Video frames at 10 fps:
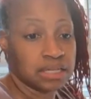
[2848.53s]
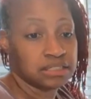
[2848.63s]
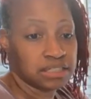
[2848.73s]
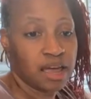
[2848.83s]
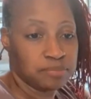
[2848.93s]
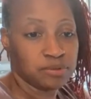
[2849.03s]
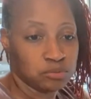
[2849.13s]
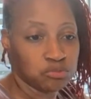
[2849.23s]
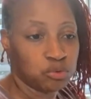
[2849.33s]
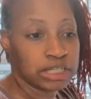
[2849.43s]
and typing
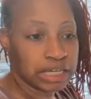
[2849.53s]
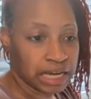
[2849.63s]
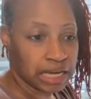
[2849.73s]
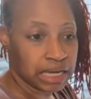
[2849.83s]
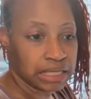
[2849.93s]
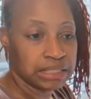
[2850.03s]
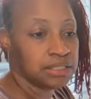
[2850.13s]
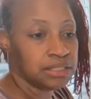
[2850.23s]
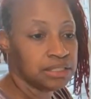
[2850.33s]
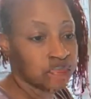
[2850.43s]
with one hand,
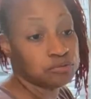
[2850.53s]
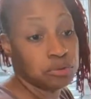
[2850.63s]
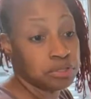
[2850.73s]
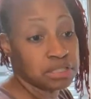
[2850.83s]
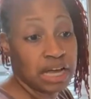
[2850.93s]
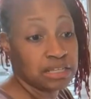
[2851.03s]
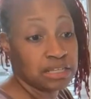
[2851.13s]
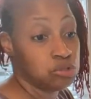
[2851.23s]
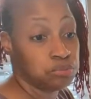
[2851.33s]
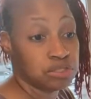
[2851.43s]
which, of course, I do
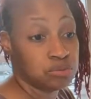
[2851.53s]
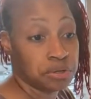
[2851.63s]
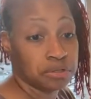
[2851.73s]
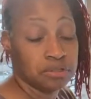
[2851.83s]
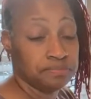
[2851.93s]
too much work